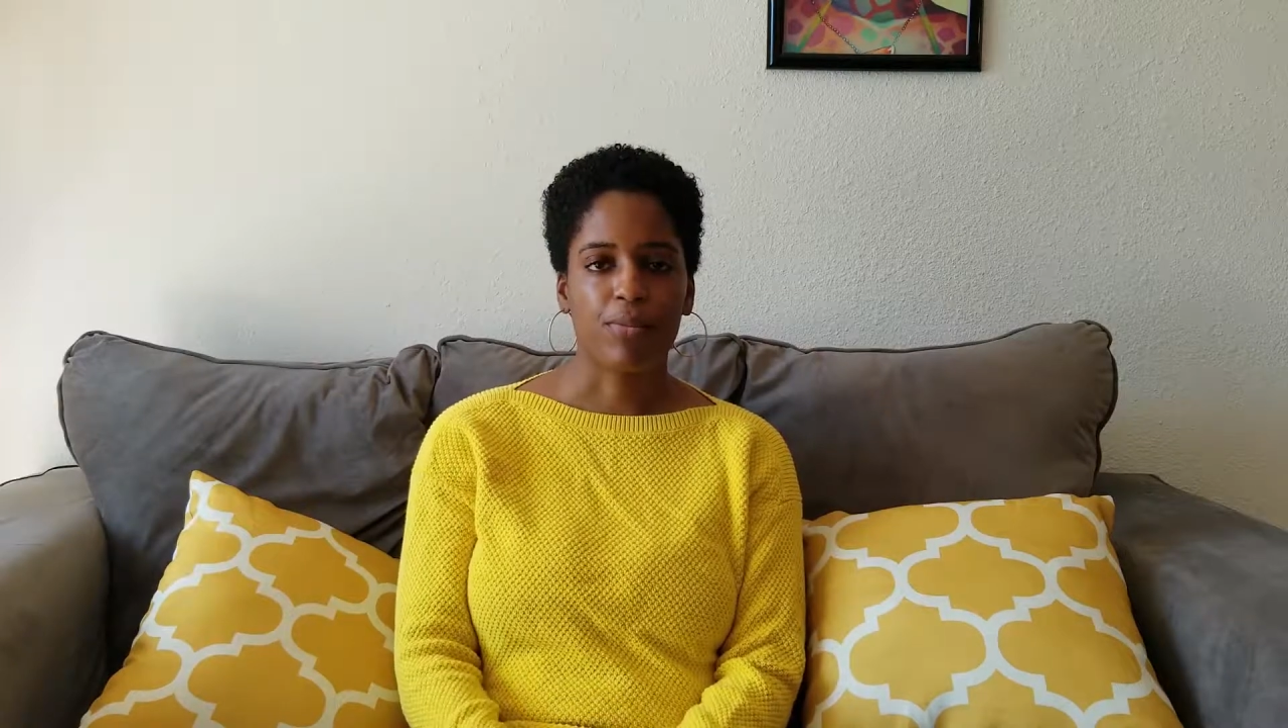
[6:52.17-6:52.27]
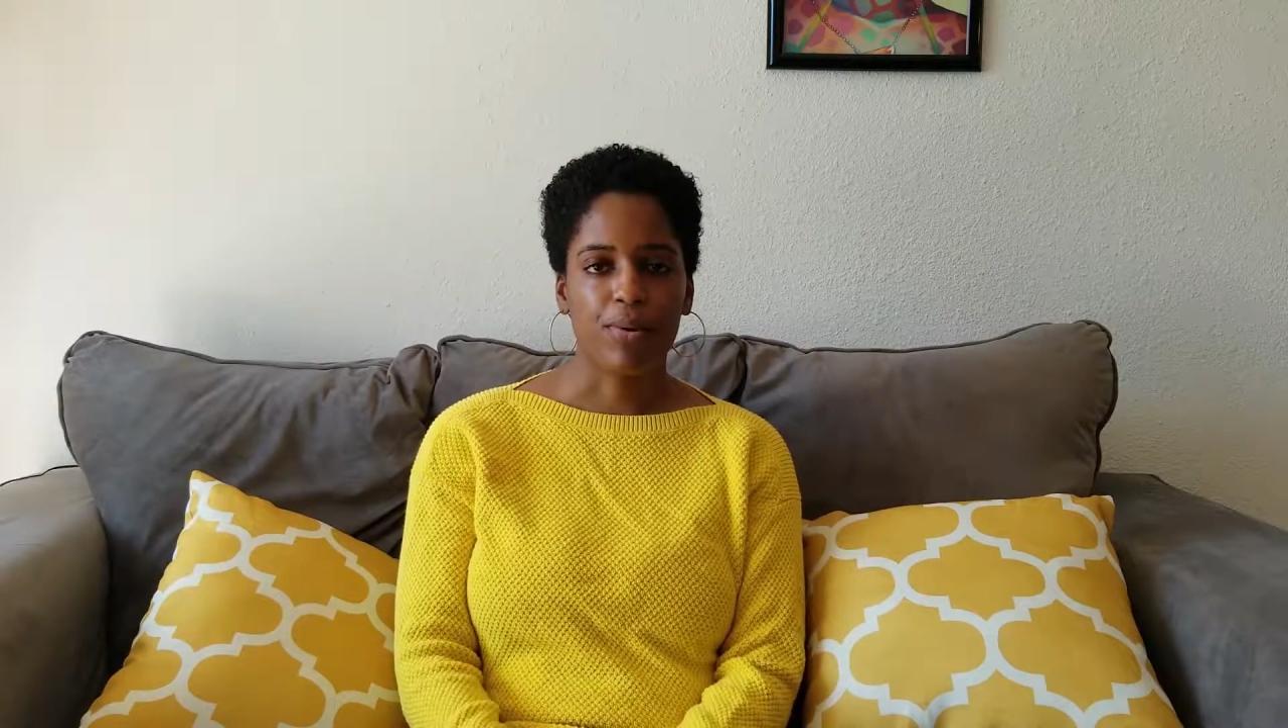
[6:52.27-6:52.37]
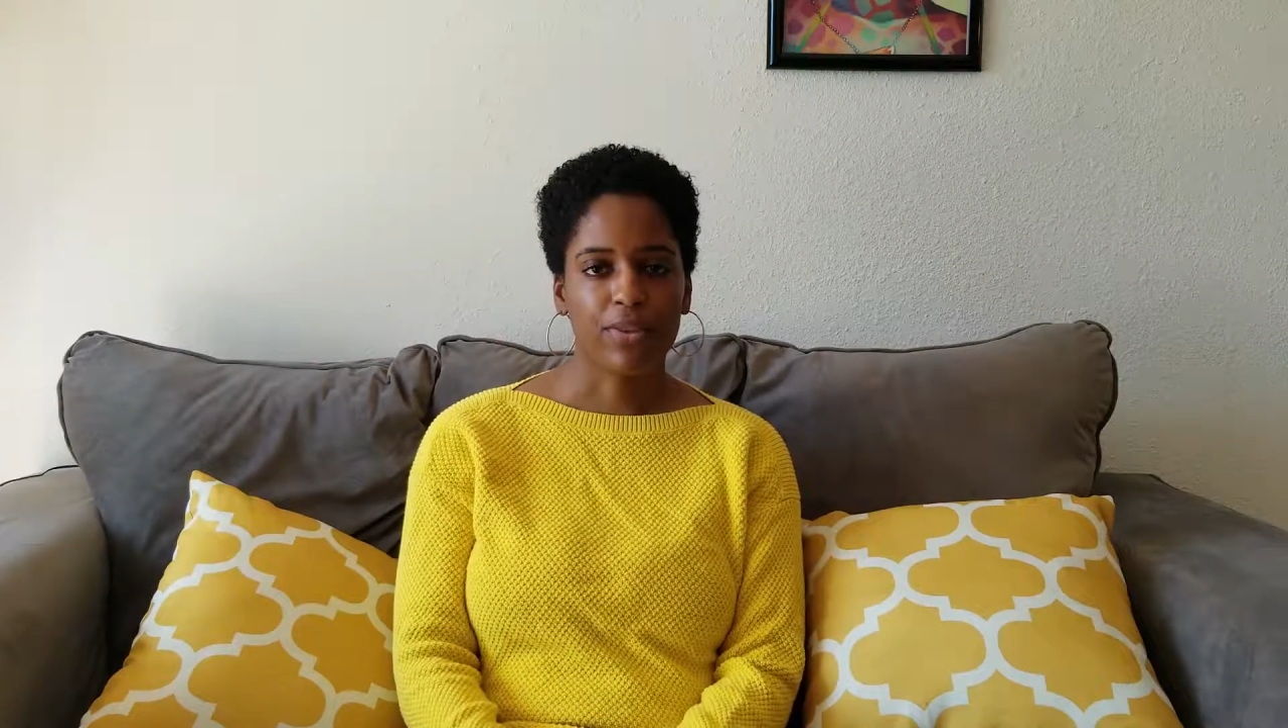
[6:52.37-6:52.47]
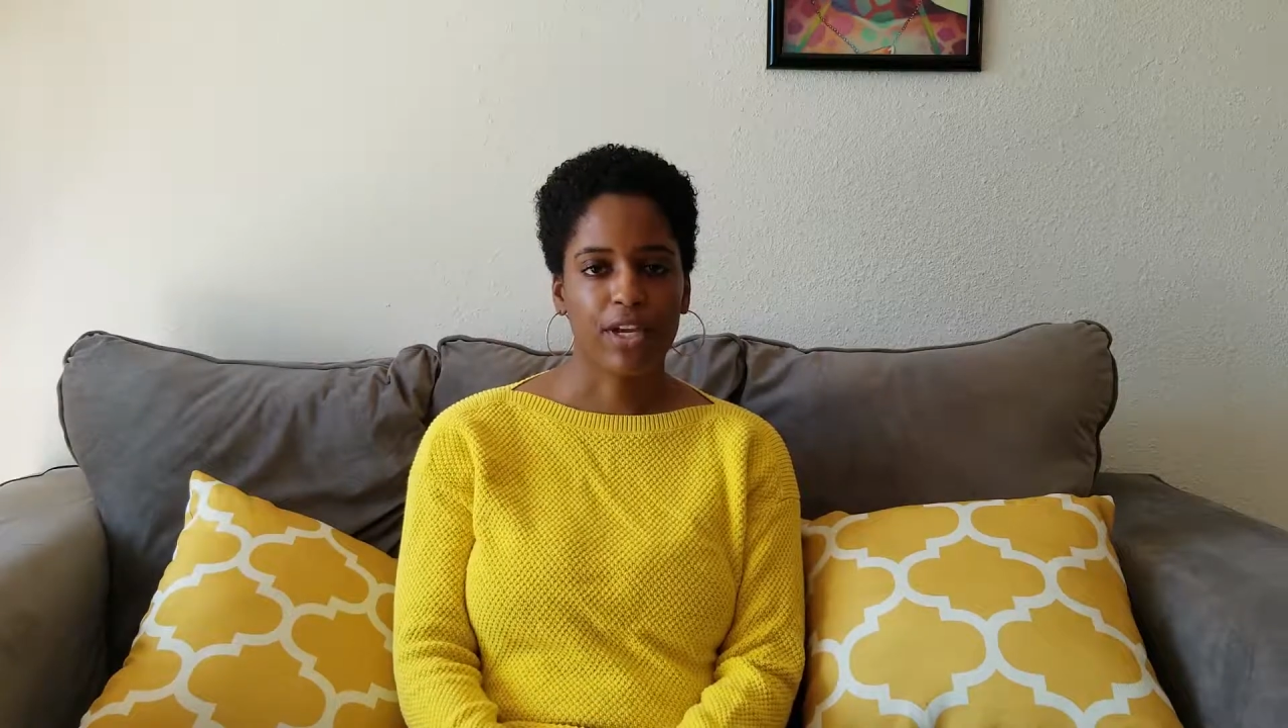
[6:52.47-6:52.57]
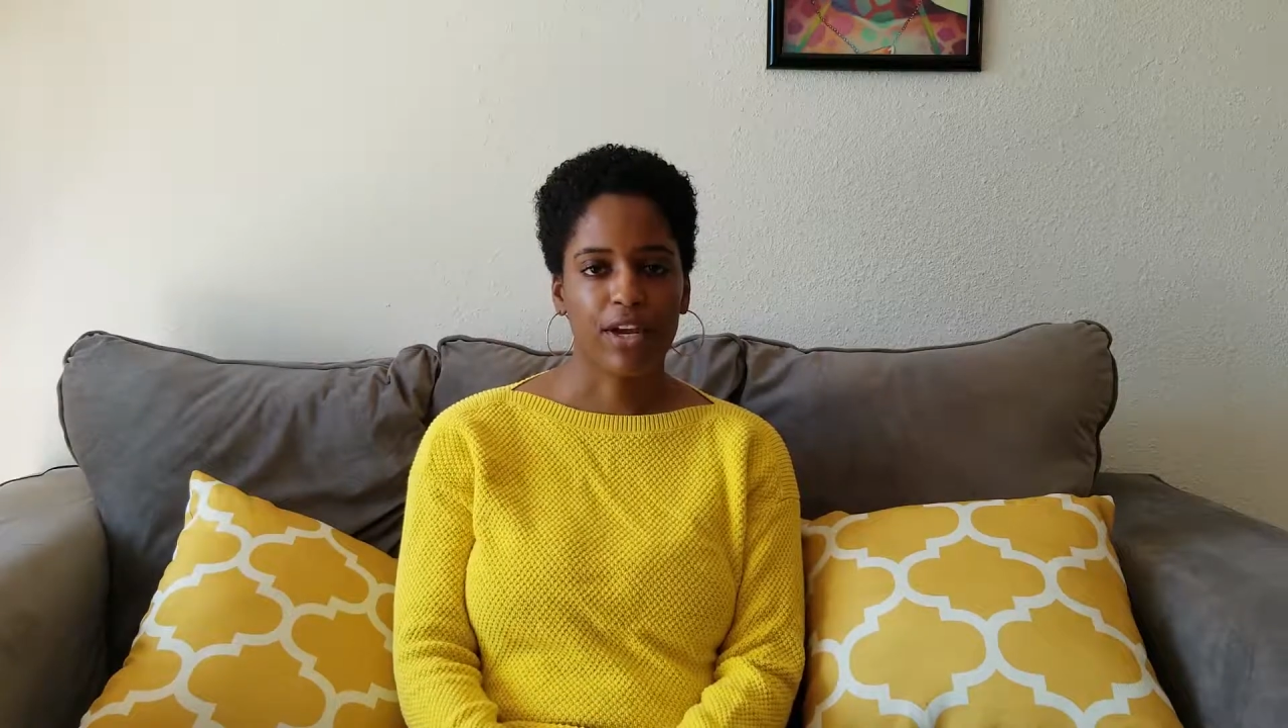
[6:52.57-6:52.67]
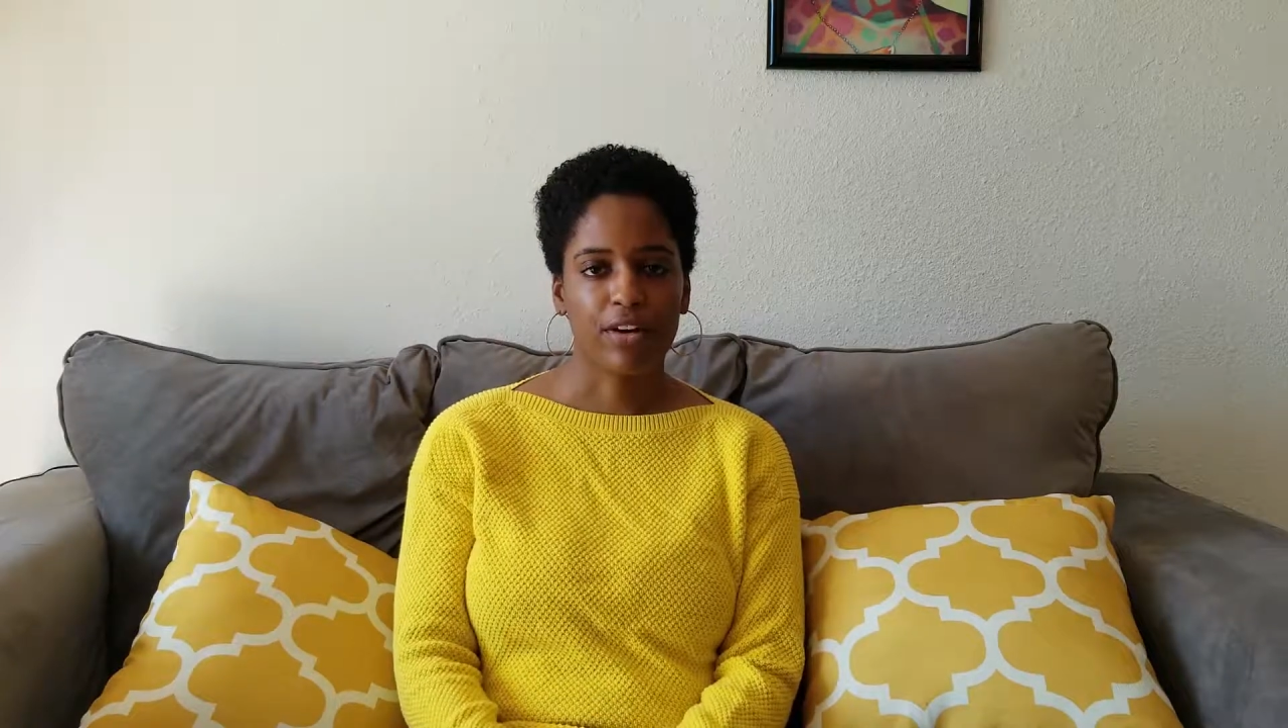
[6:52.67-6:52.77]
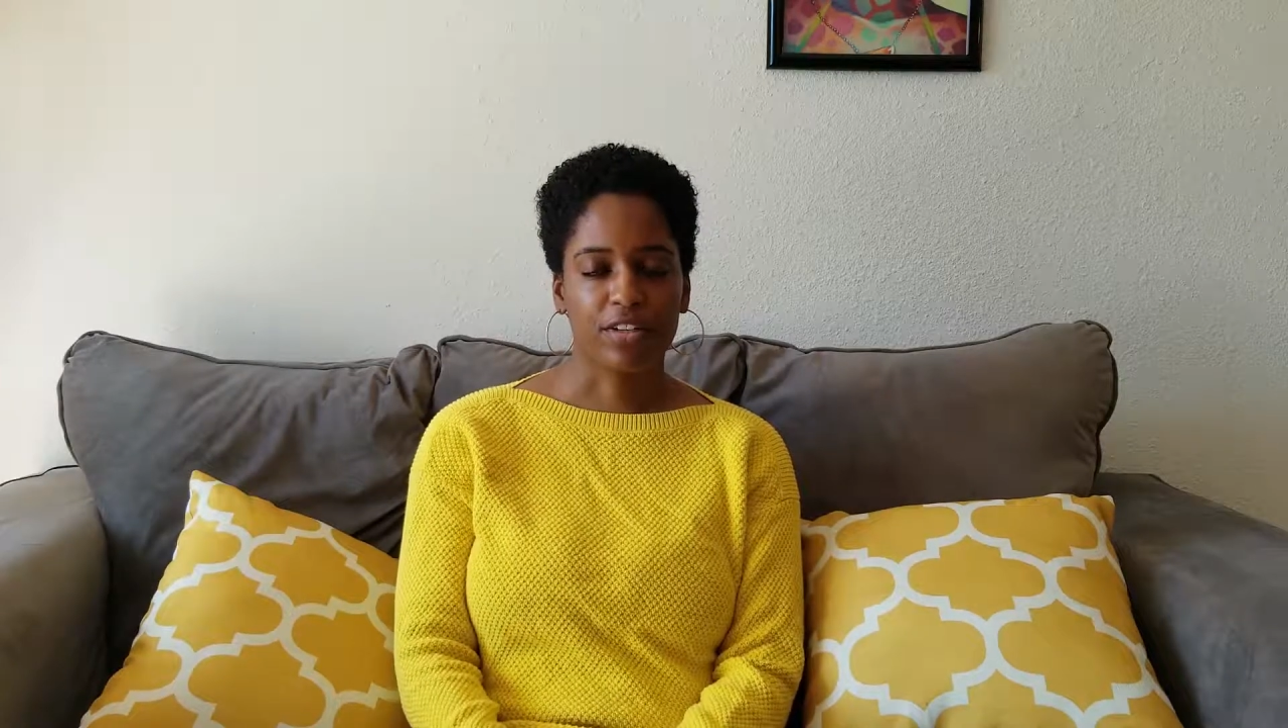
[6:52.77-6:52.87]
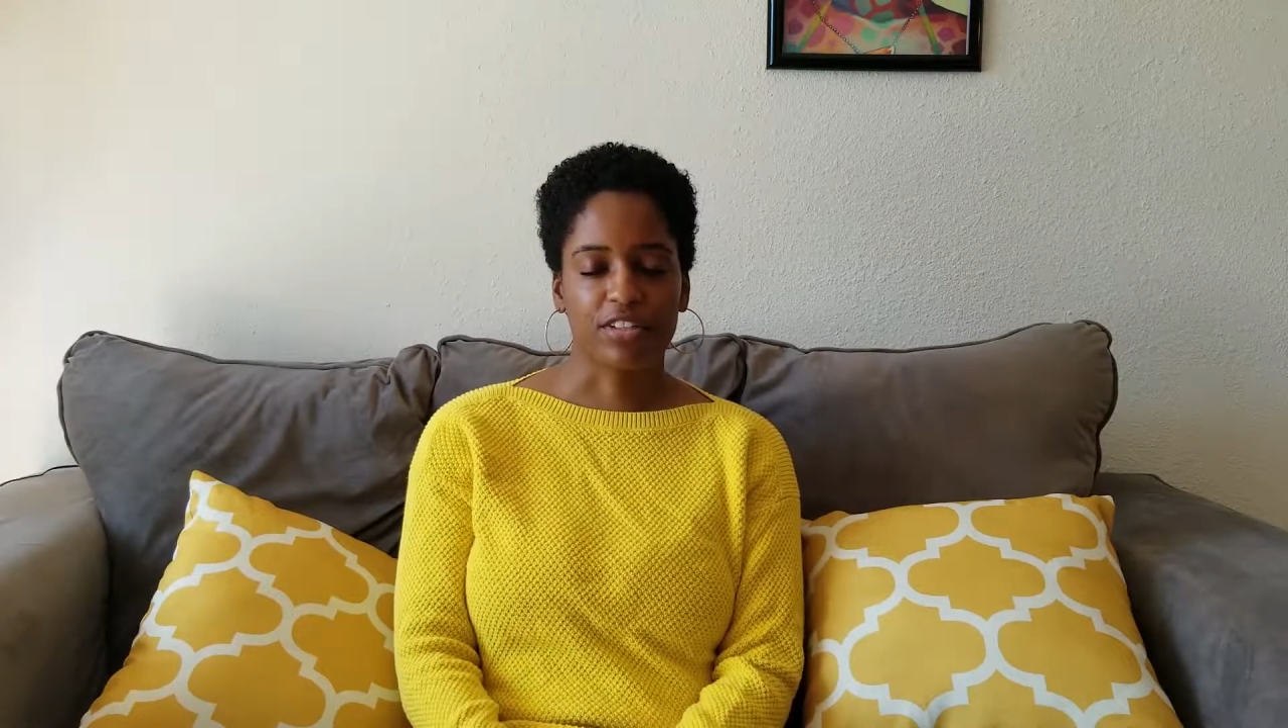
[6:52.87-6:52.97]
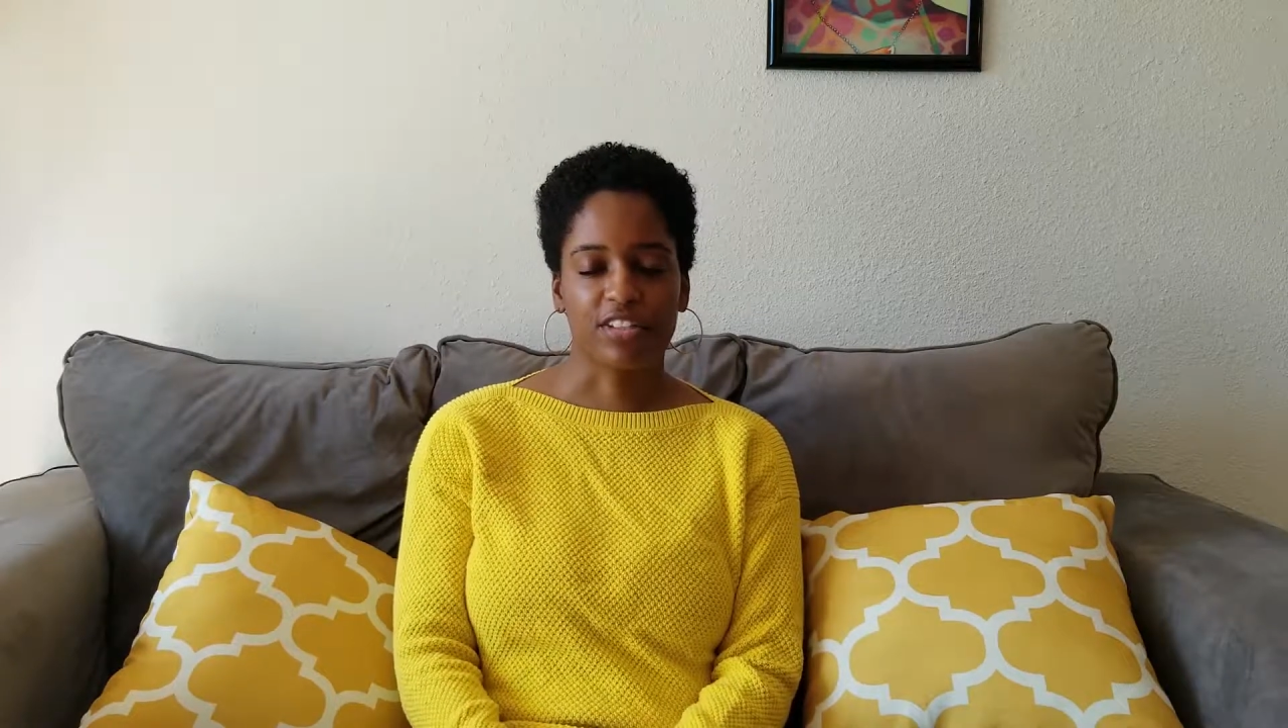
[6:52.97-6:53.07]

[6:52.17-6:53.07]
what the characters